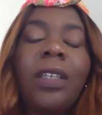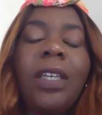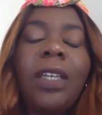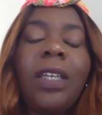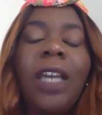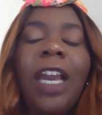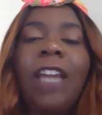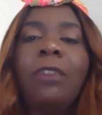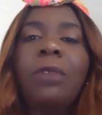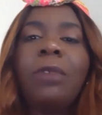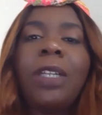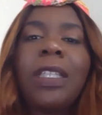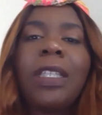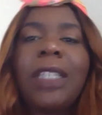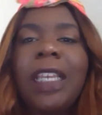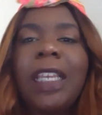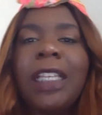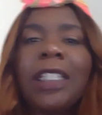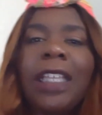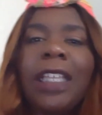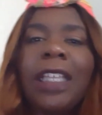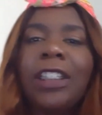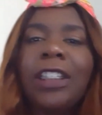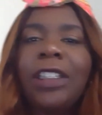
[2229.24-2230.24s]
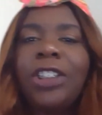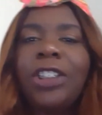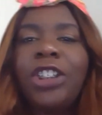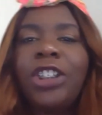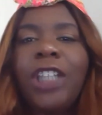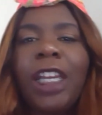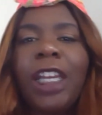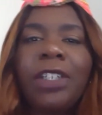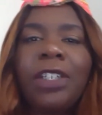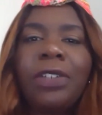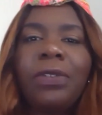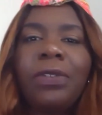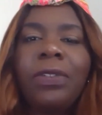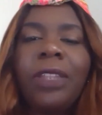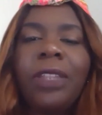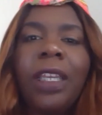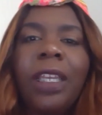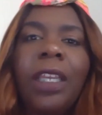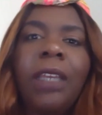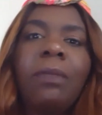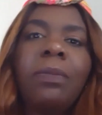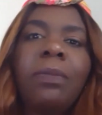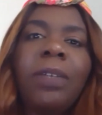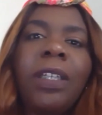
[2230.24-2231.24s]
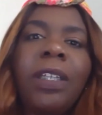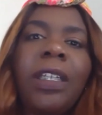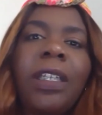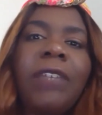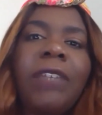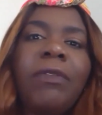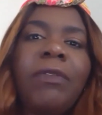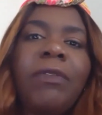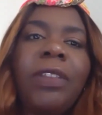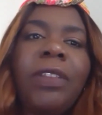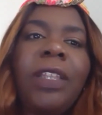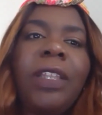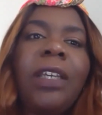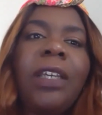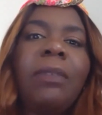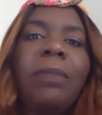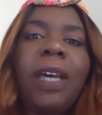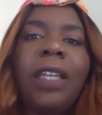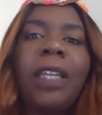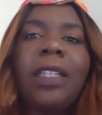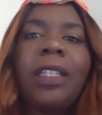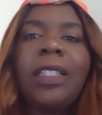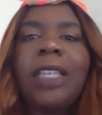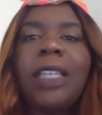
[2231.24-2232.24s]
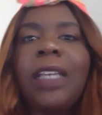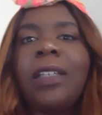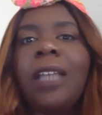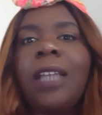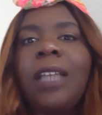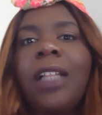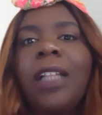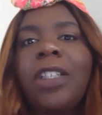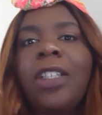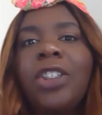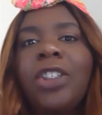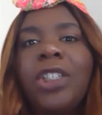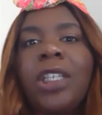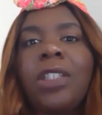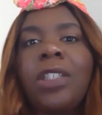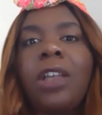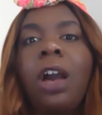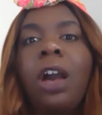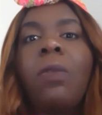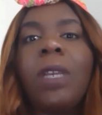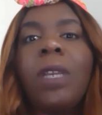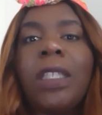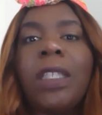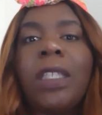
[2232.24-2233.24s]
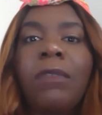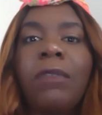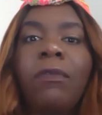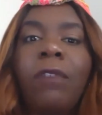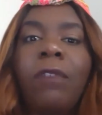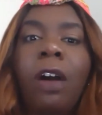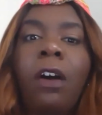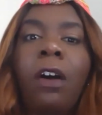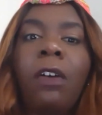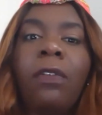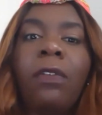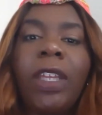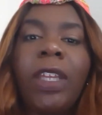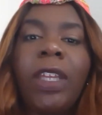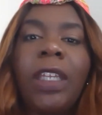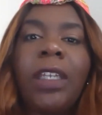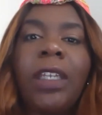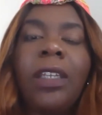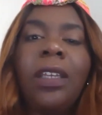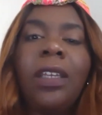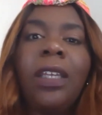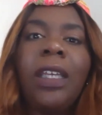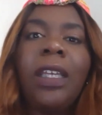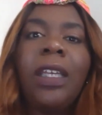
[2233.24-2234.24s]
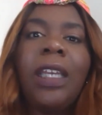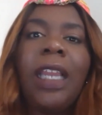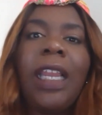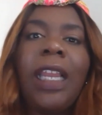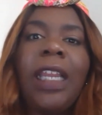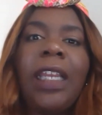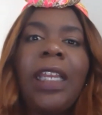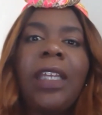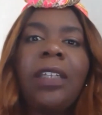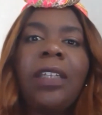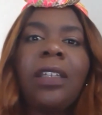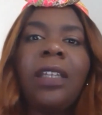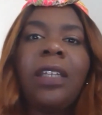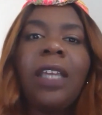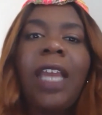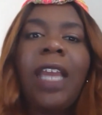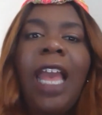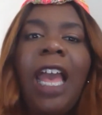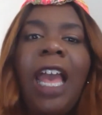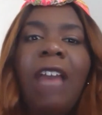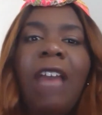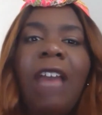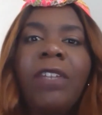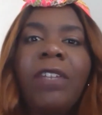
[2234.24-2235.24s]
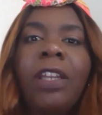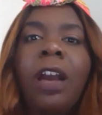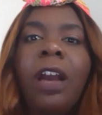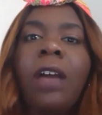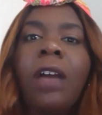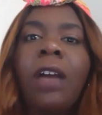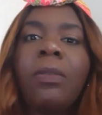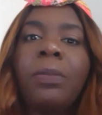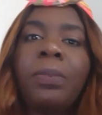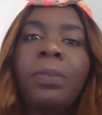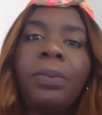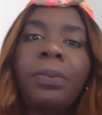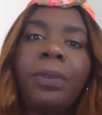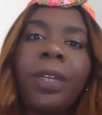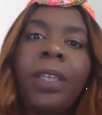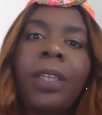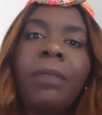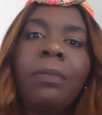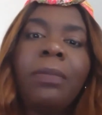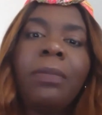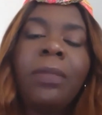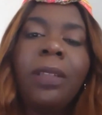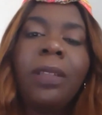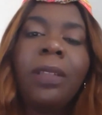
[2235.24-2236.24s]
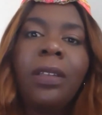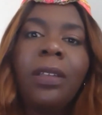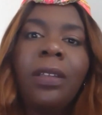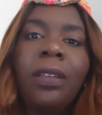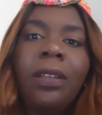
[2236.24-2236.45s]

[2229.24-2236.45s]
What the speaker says: I don't want to say it's like the shiny new thing, but if you think about it, technology is always evolving, and having on-prem